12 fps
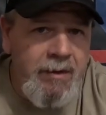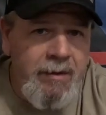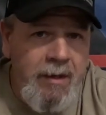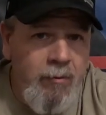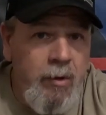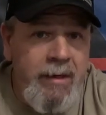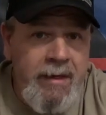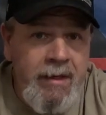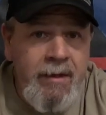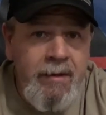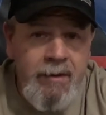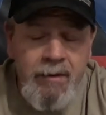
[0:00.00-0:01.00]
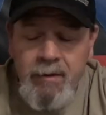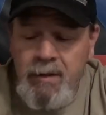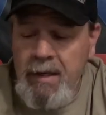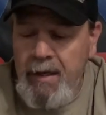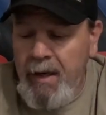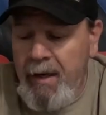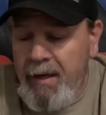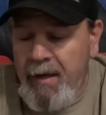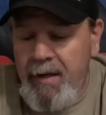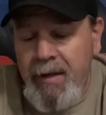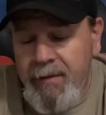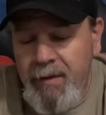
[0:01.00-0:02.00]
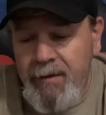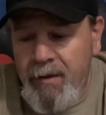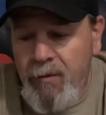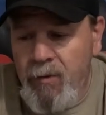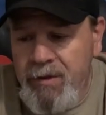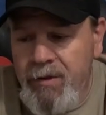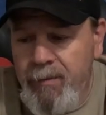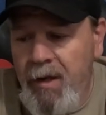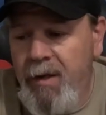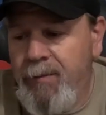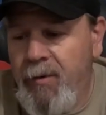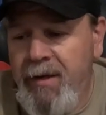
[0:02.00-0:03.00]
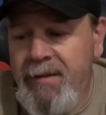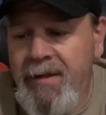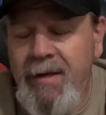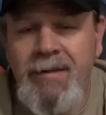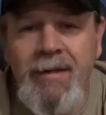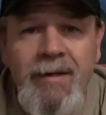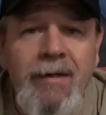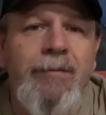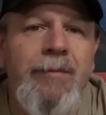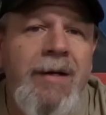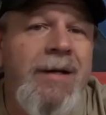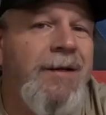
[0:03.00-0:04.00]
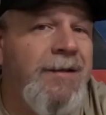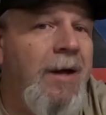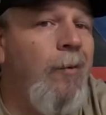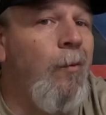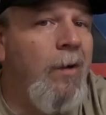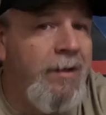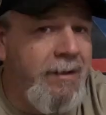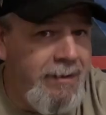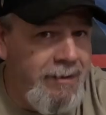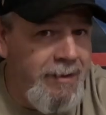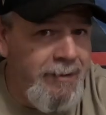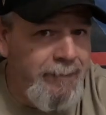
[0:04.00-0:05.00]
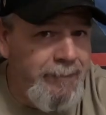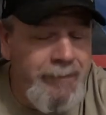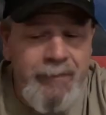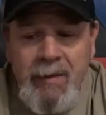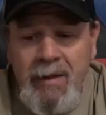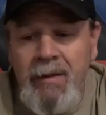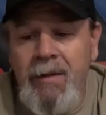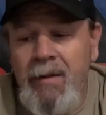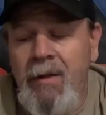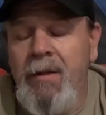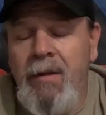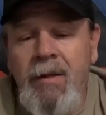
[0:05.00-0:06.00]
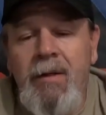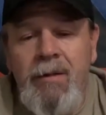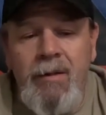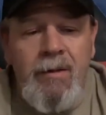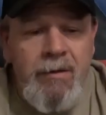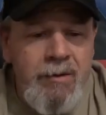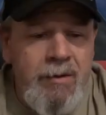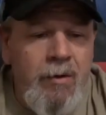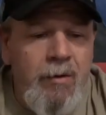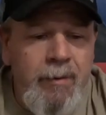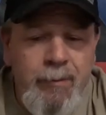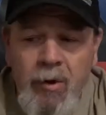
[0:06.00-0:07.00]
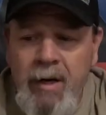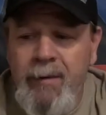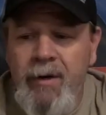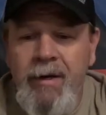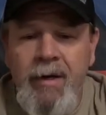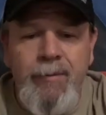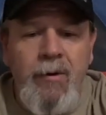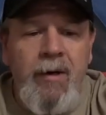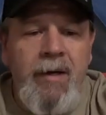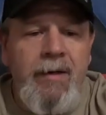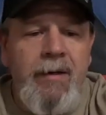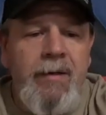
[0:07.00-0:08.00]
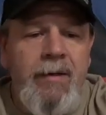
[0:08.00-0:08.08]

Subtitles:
they were needed, and then there were some upgrades I did because I wanted them. So the primary upgrade